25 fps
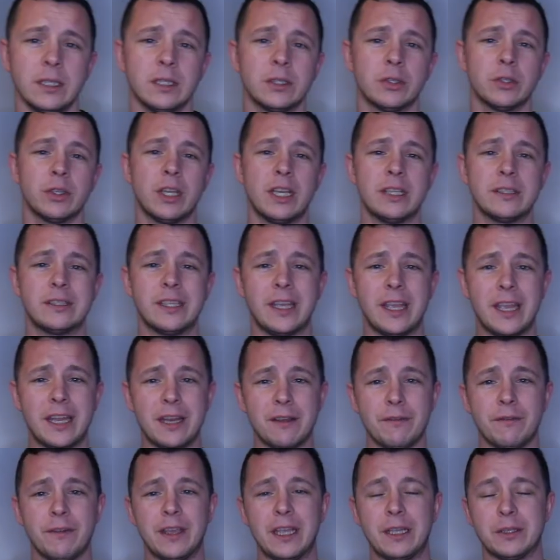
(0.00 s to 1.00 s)
So that's the
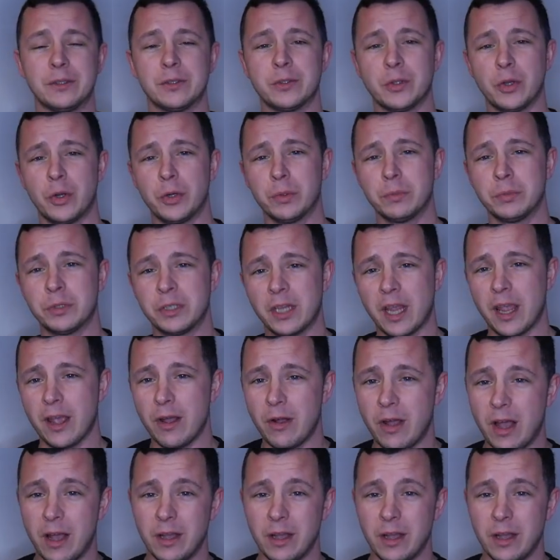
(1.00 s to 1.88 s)
Innovate Stormshell.